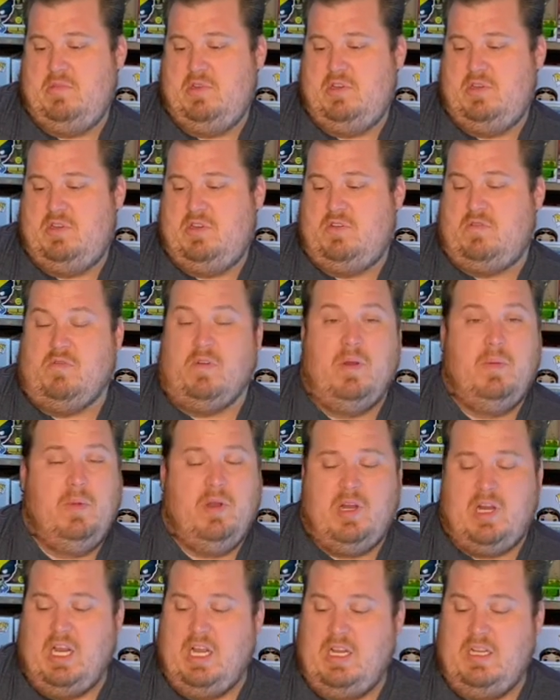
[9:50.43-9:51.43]

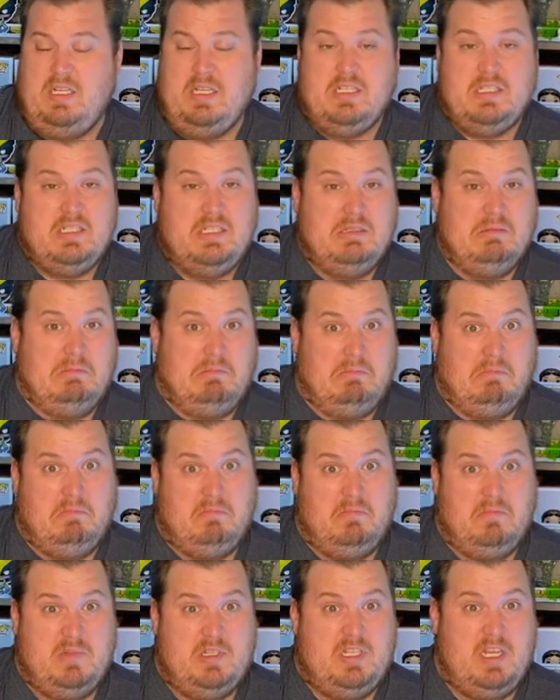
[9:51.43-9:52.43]
streamer guns
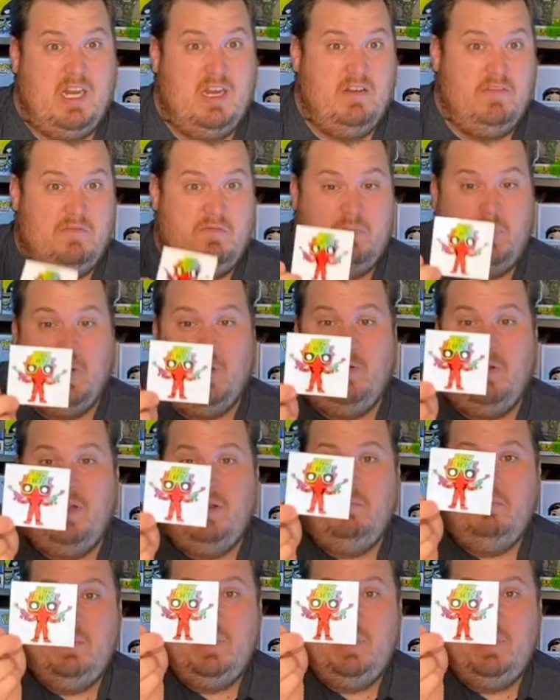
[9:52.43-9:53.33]
instead of blowing them.